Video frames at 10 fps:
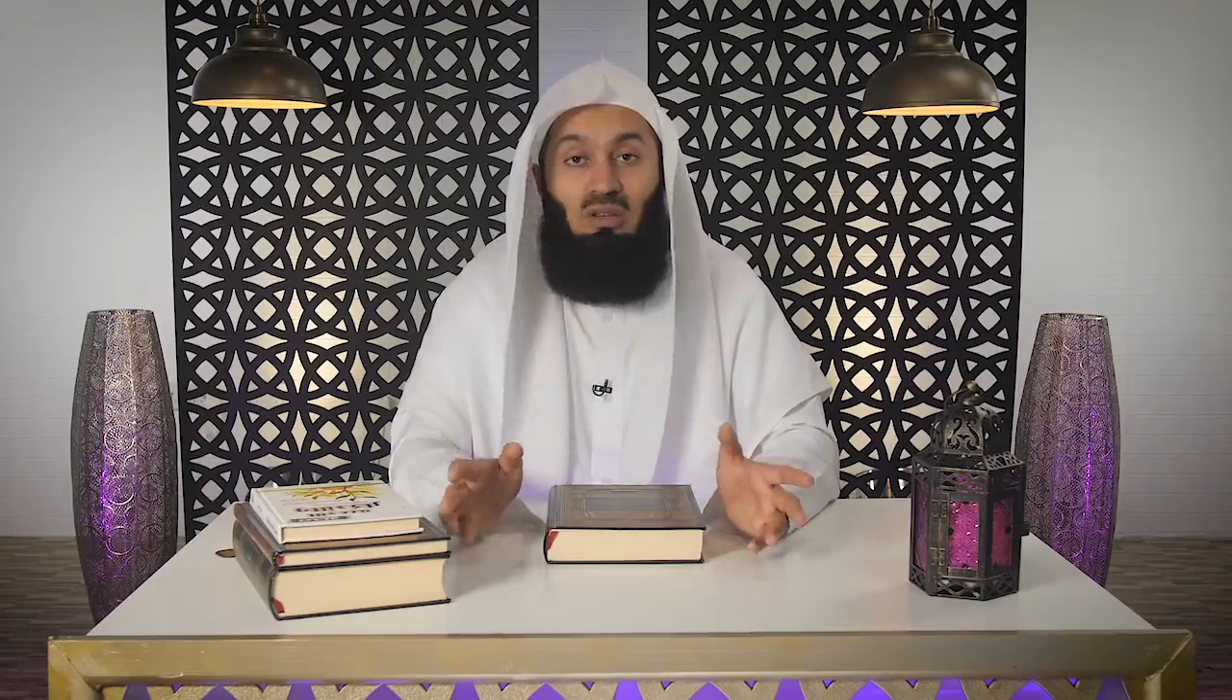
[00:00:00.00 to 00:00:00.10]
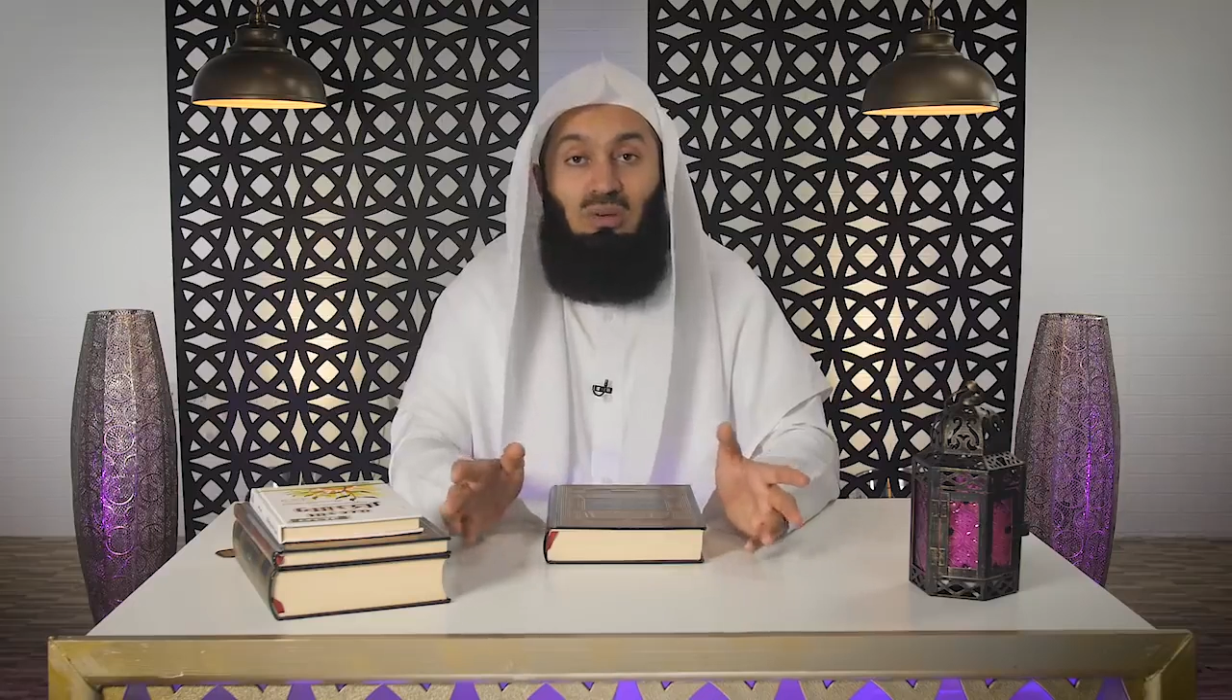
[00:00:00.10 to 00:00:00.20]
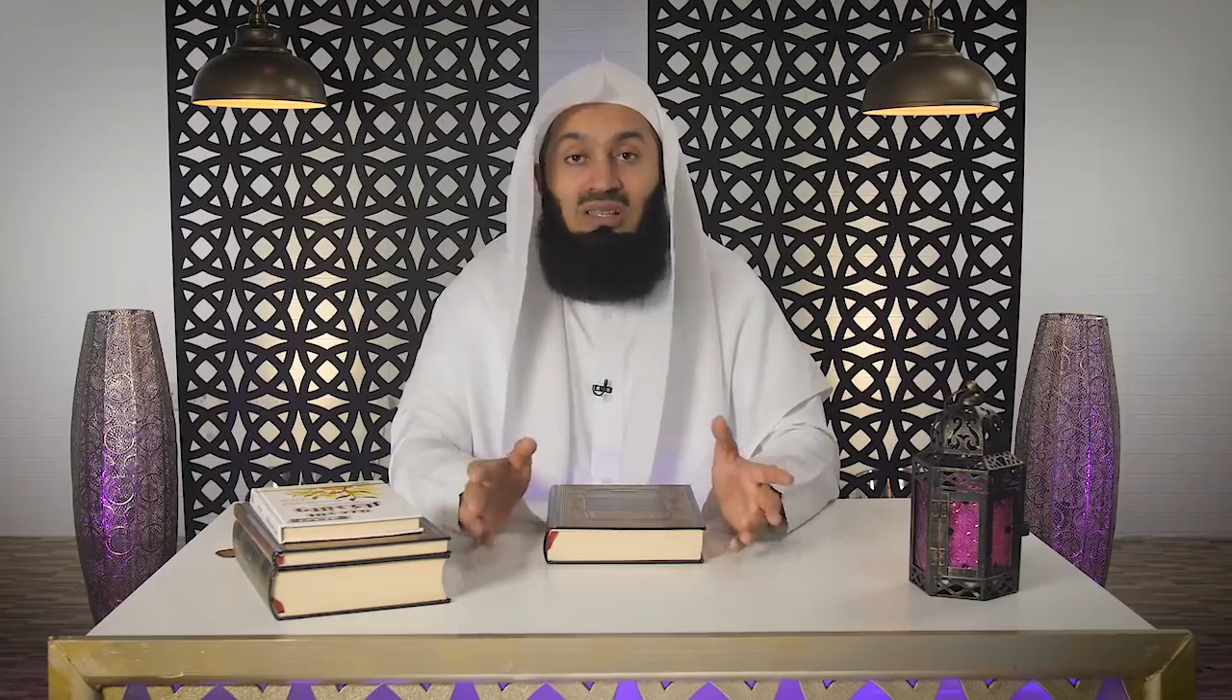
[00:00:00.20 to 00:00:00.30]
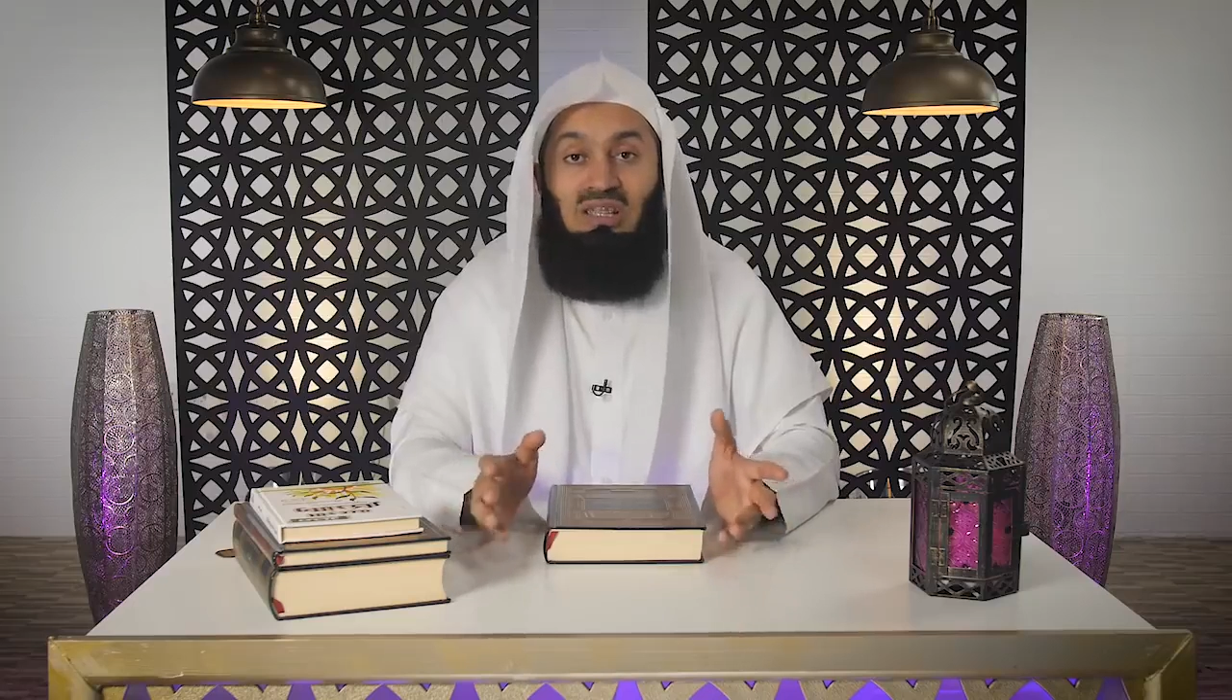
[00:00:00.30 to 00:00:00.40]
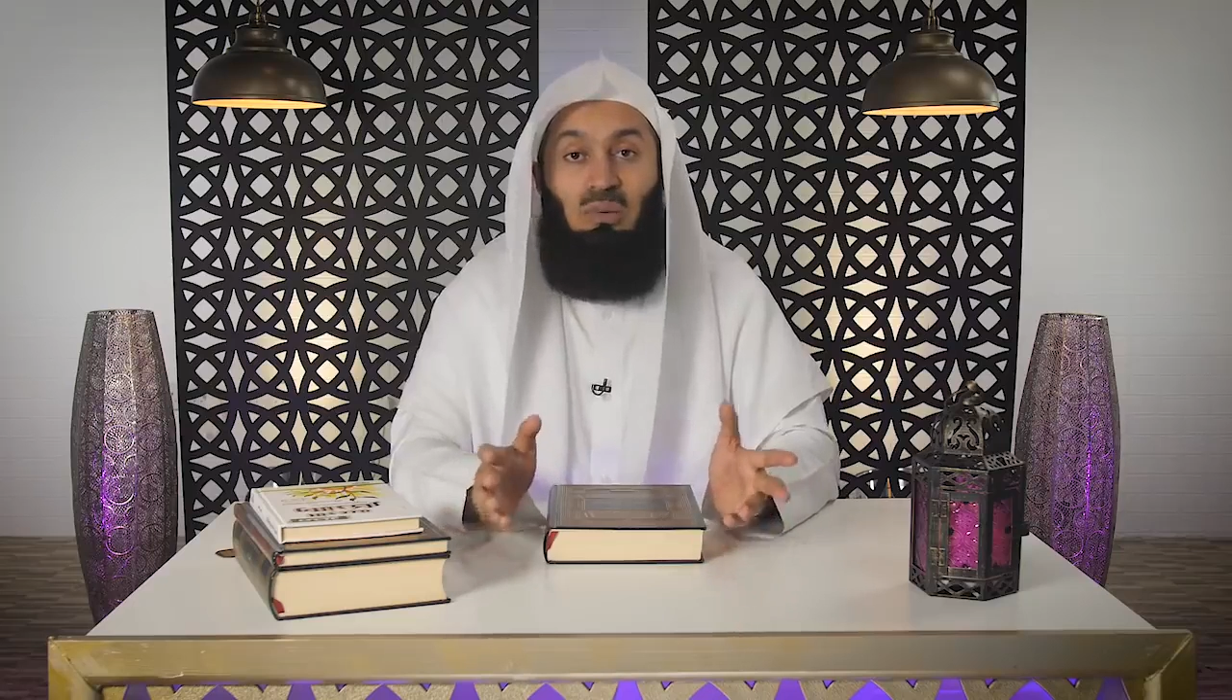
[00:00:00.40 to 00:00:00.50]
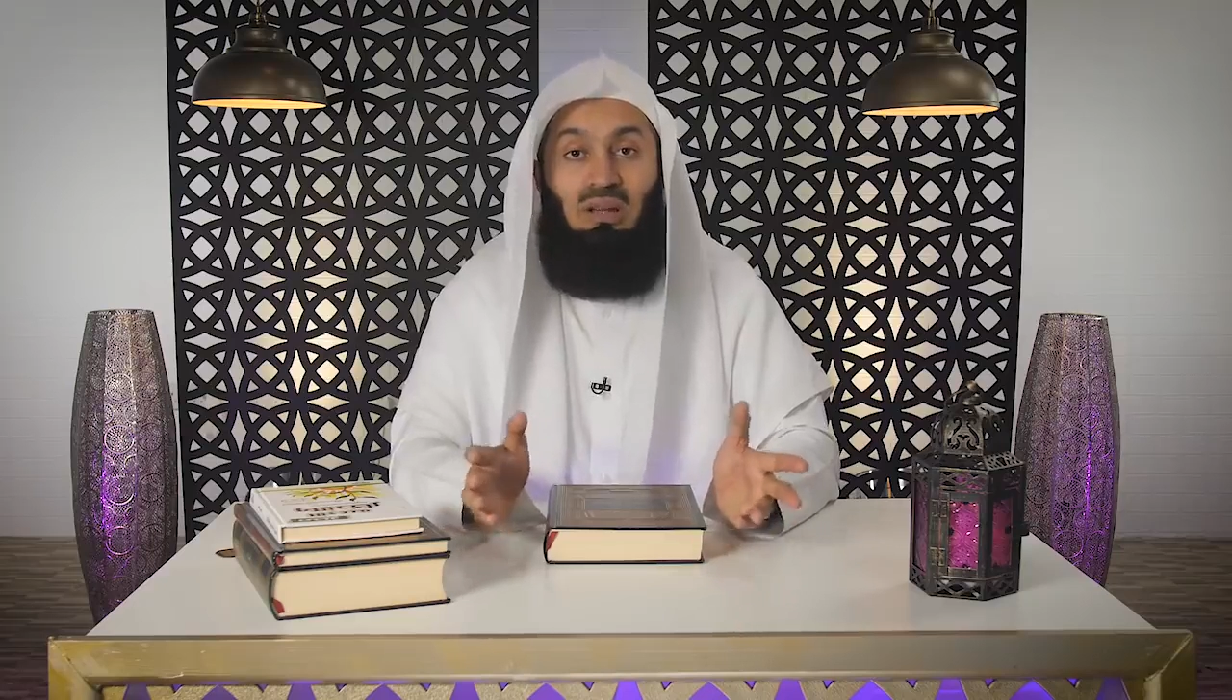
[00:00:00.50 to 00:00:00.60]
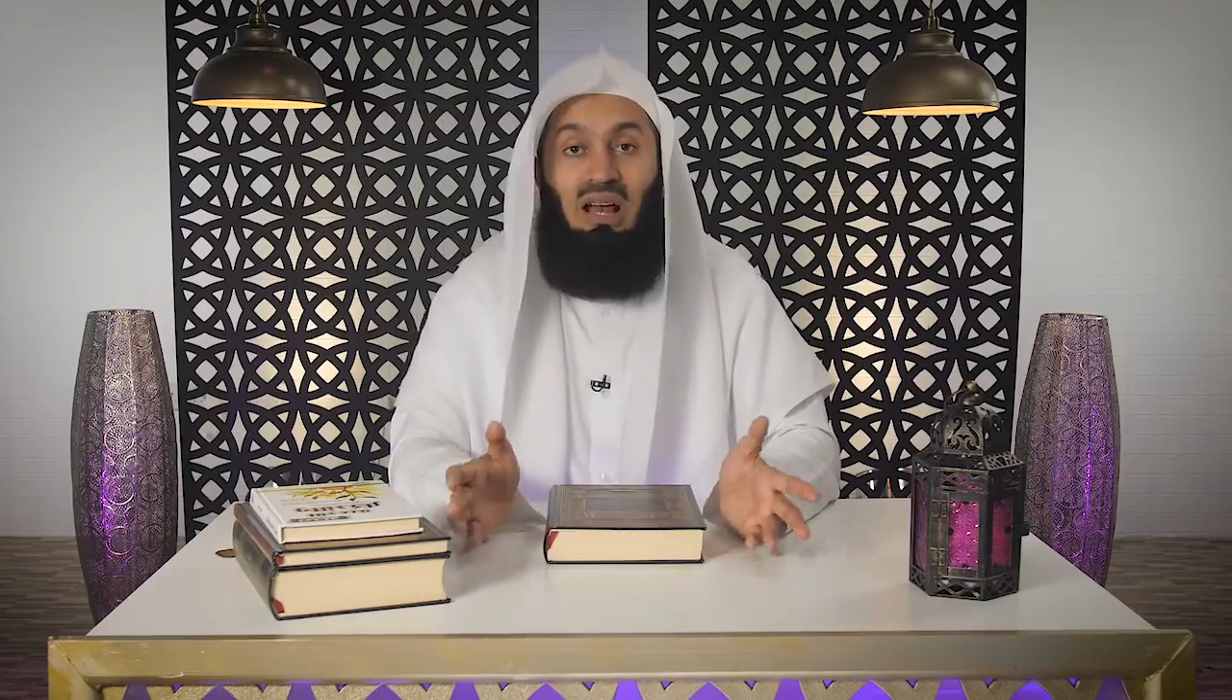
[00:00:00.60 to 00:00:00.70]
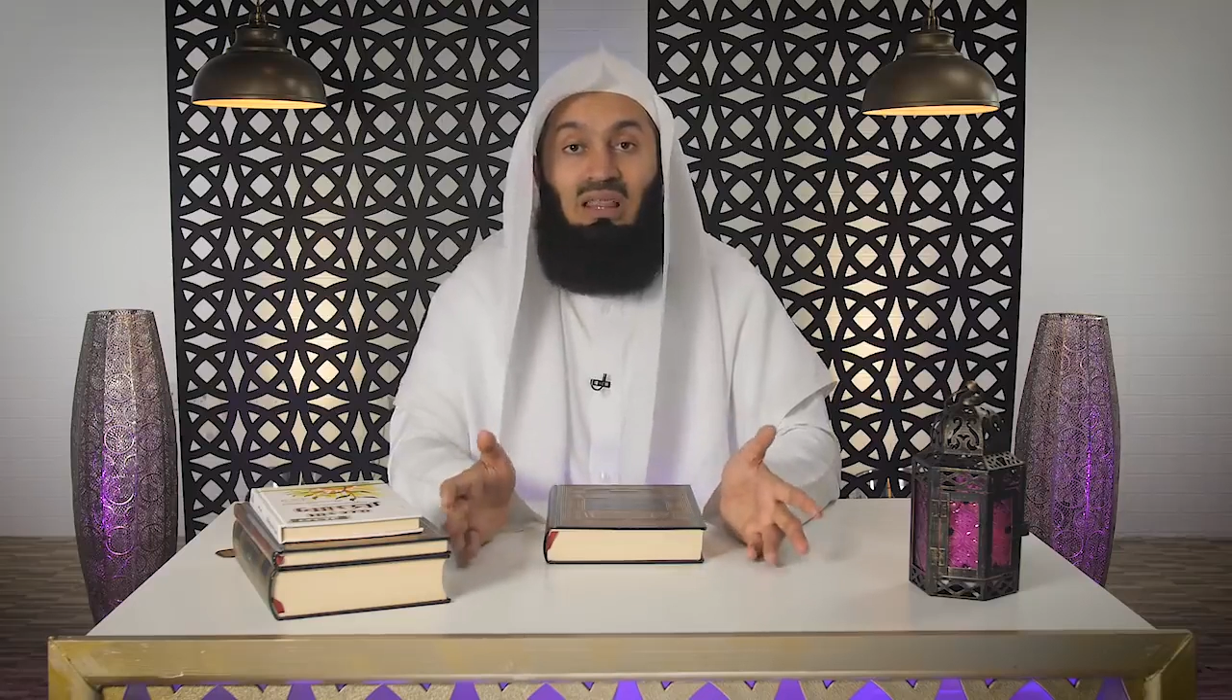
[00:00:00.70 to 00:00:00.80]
you can see what